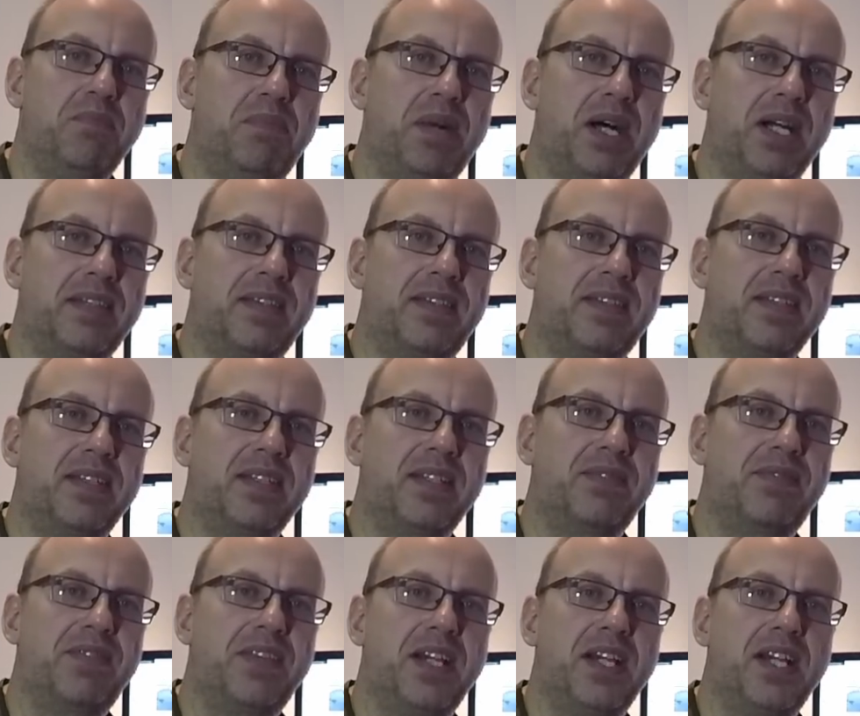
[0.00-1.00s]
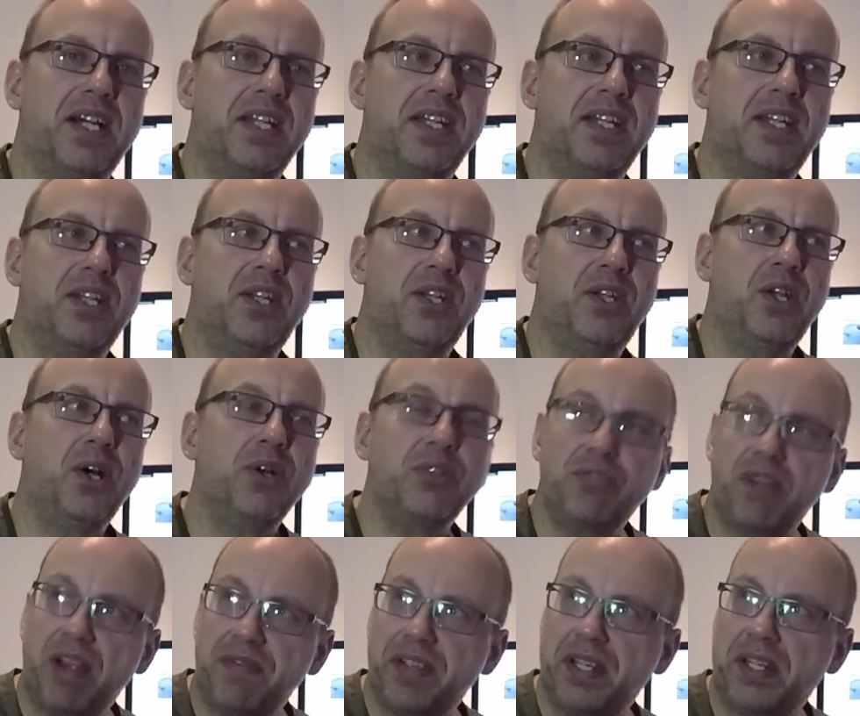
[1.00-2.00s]
But if there are no
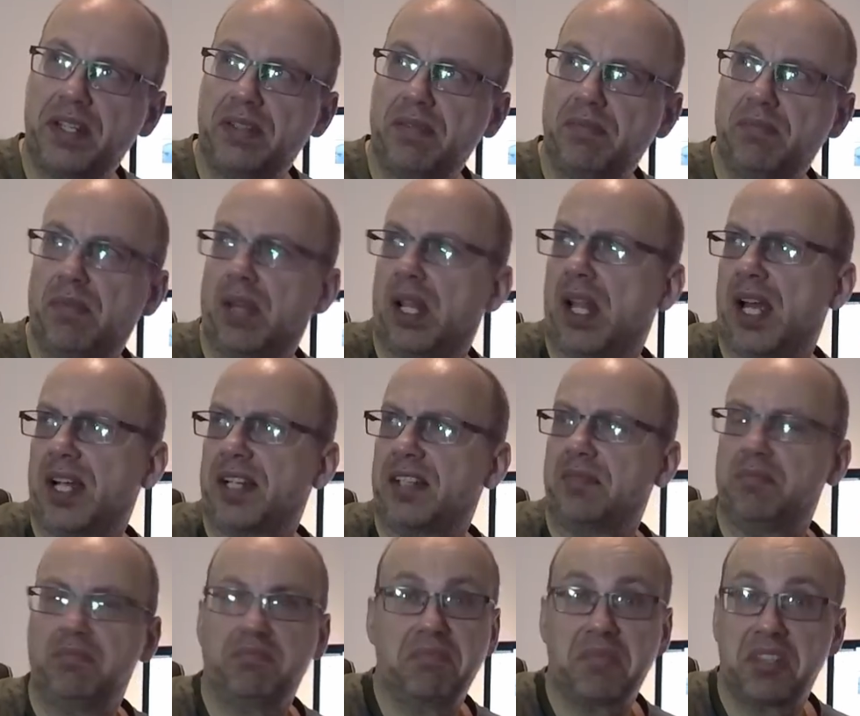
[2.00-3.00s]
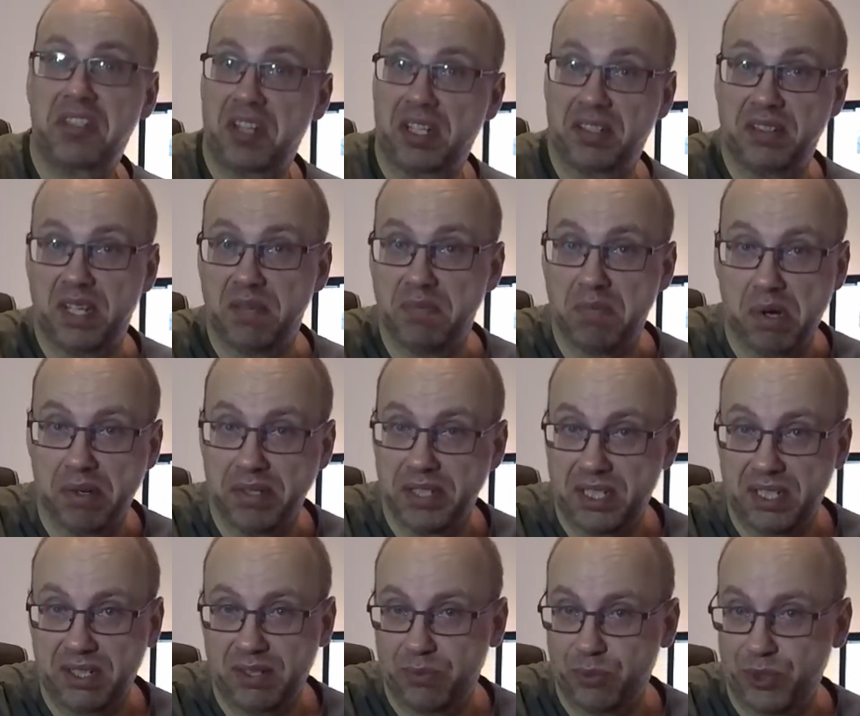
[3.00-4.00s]
traffic, like Sunday
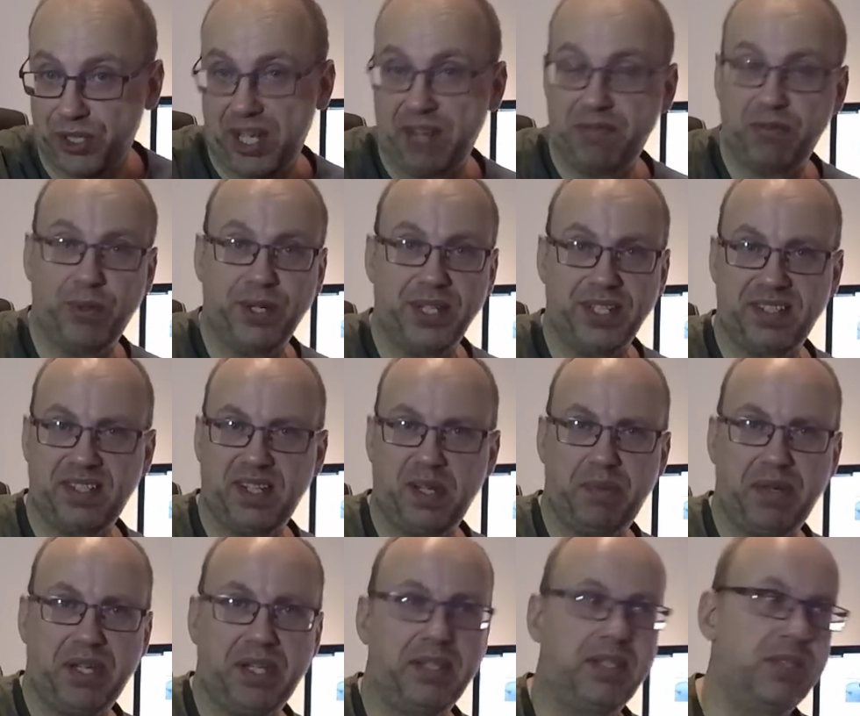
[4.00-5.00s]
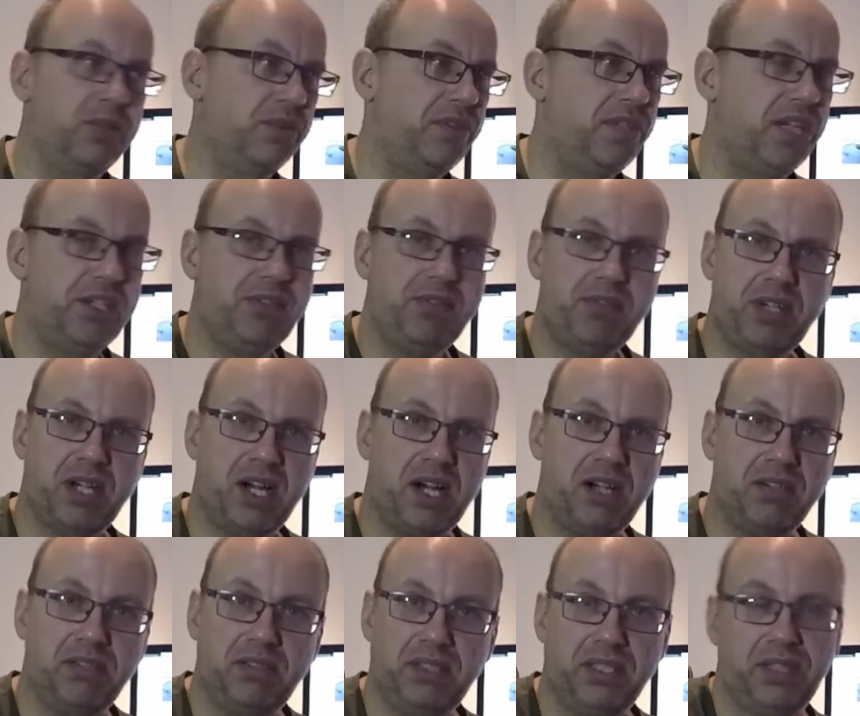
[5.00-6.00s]
morning when everyone is sleeping, you take your
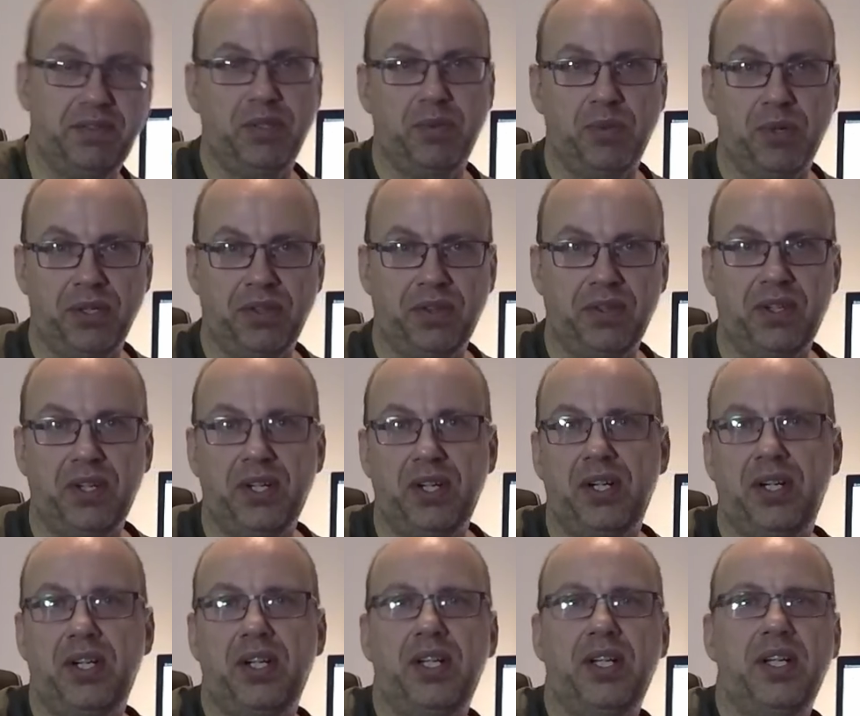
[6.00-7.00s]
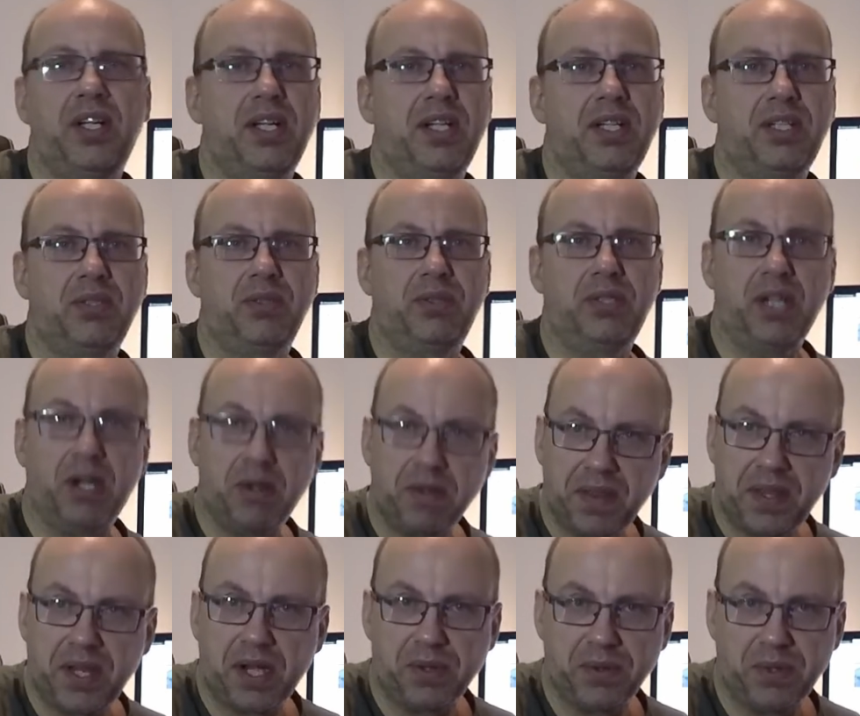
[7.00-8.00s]
car if you want, you go
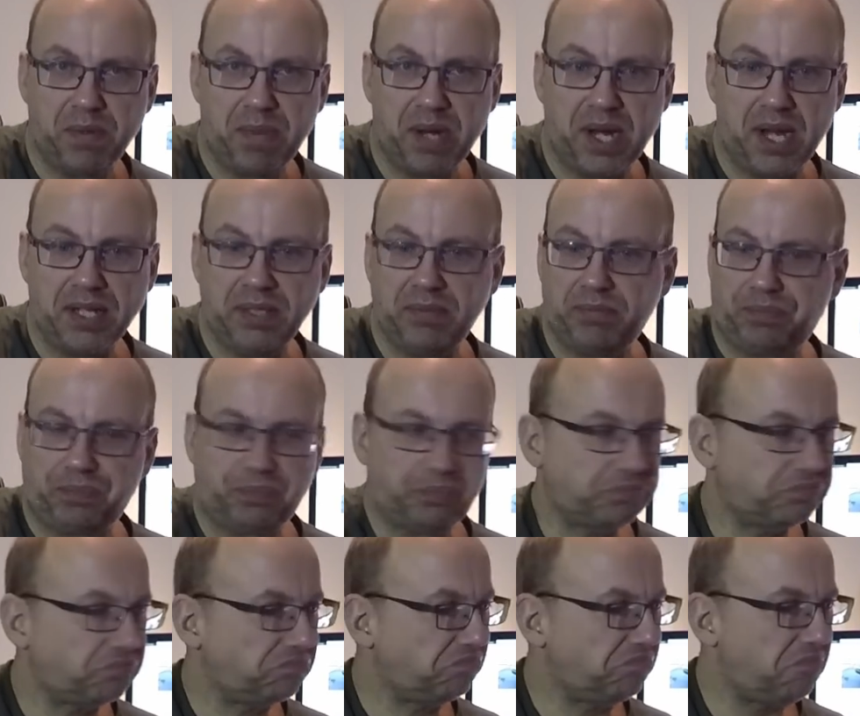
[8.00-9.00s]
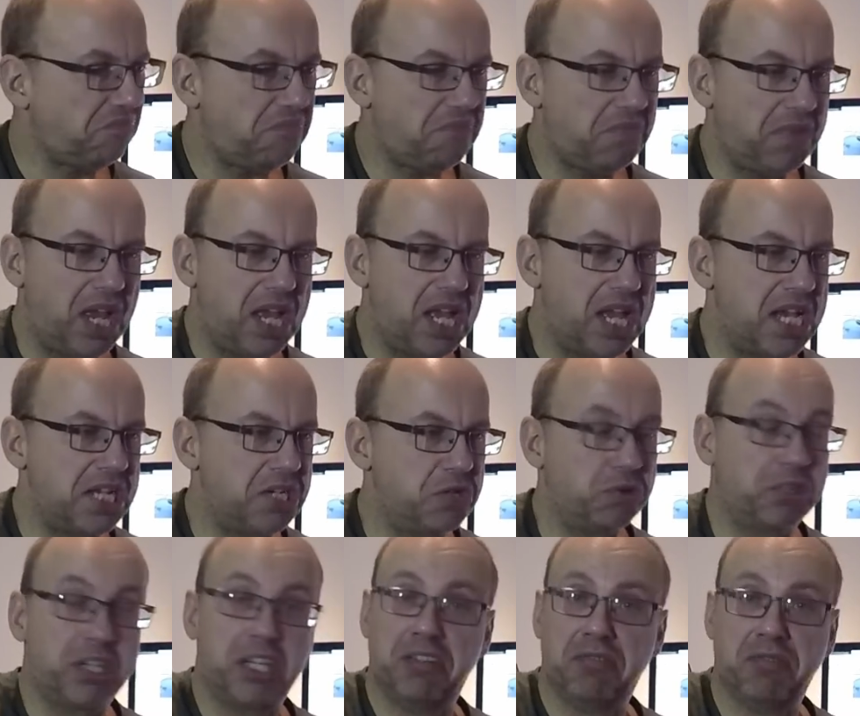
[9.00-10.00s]
on the Autobahn and
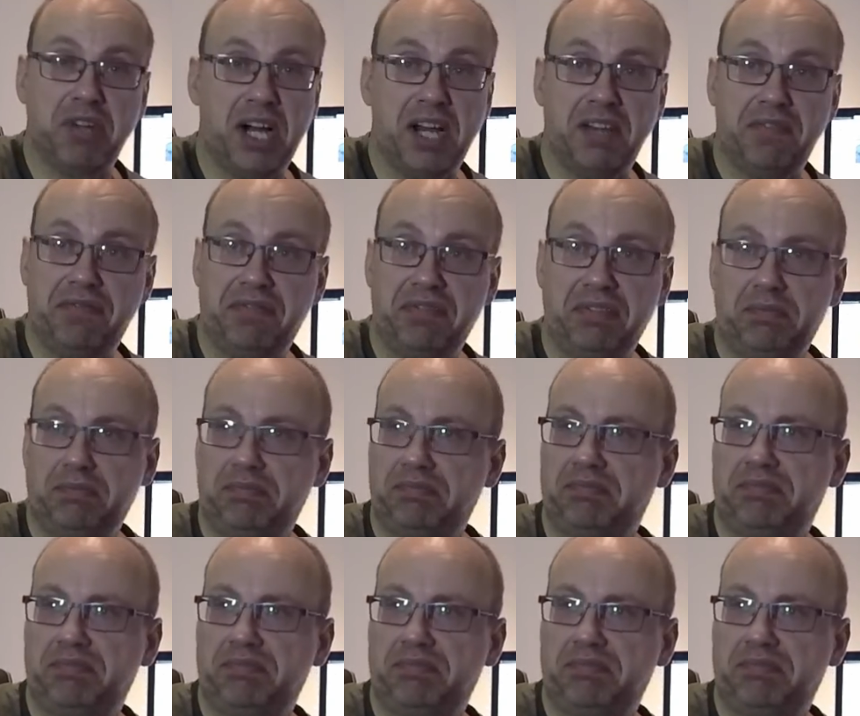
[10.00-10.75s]
you can drive